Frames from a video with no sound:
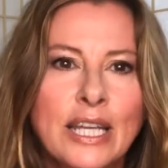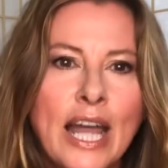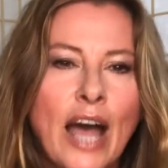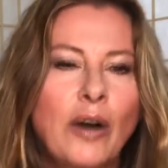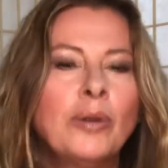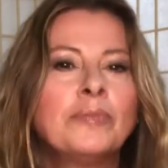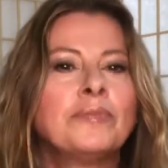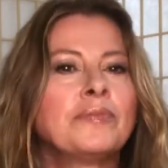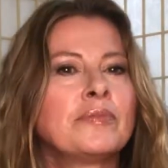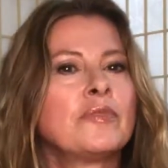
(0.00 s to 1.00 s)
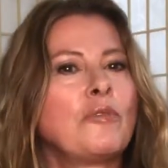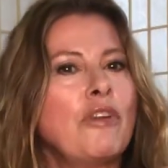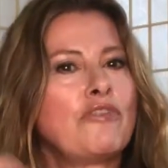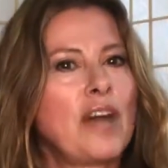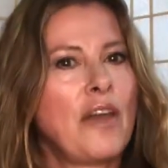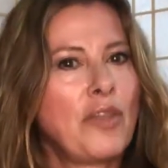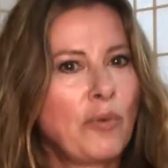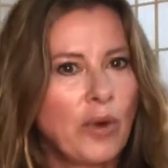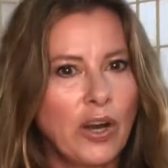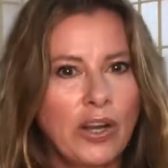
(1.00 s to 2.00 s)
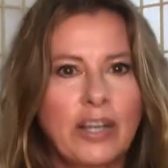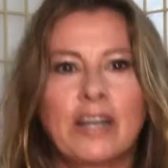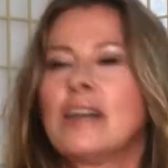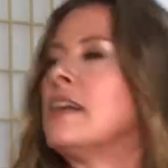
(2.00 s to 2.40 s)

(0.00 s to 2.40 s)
now we've done the work,